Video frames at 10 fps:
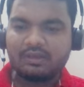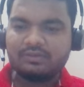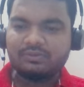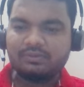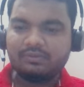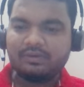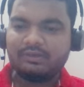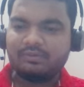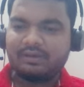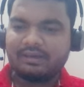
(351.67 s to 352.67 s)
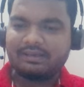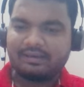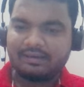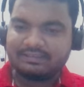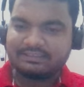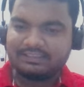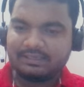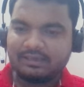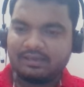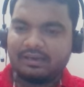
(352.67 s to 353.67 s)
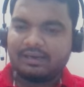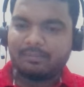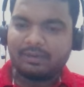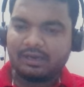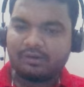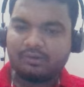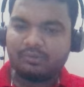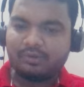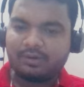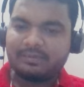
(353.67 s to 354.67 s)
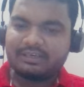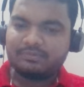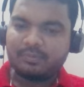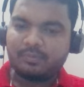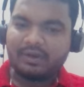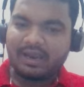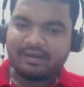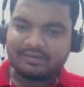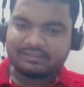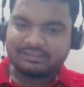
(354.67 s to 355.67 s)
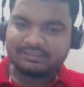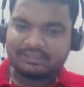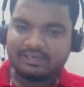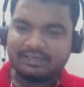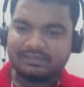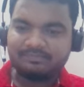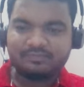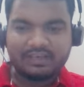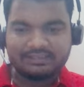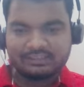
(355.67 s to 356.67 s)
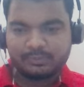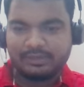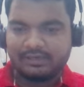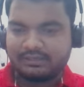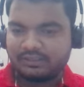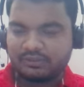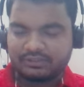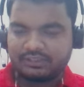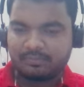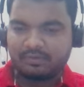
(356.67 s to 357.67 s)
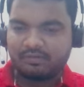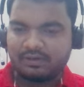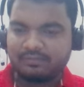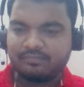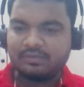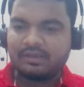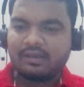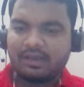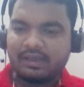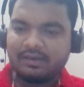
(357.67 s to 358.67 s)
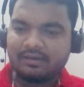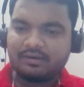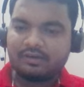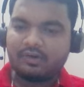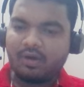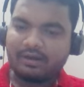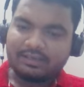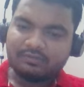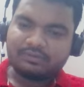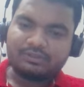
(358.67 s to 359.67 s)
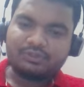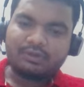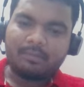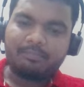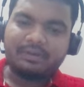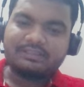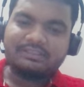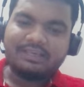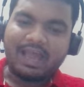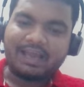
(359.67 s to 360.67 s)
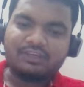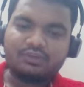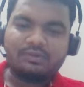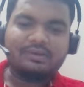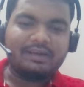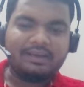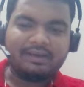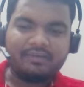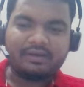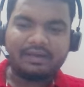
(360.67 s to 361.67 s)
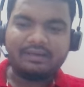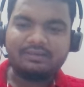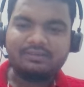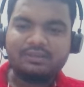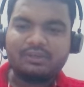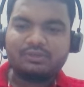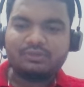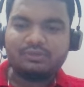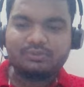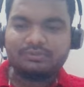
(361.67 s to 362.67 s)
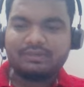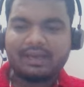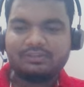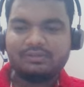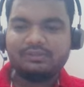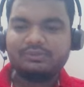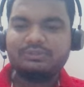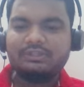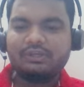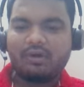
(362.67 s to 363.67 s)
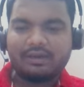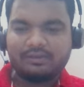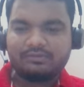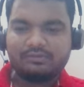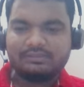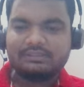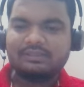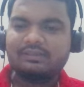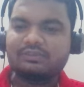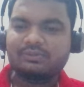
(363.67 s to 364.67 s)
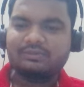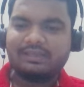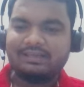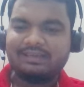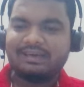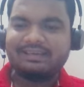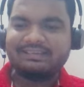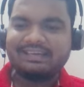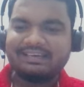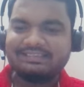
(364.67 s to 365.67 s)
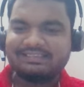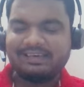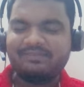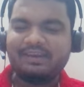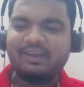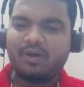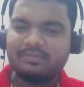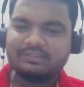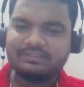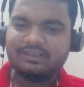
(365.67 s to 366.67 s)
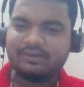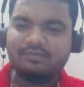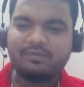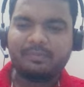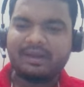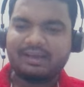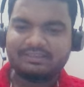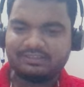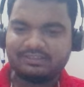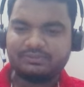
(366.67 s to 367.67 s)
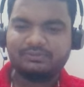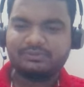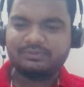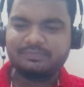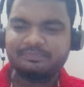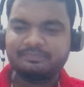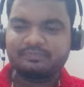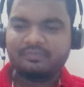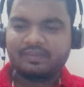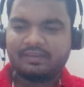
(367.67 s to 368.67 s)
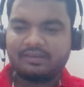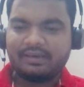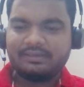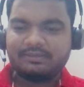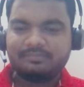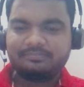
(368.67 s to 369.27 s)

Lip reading: So you can clearly see double equal to compares memory addresses, right, as explained in the question number one, and dot equals to compares the actual content, right? So should actually use the dot equals. So that is really very common scenario for production issues, right?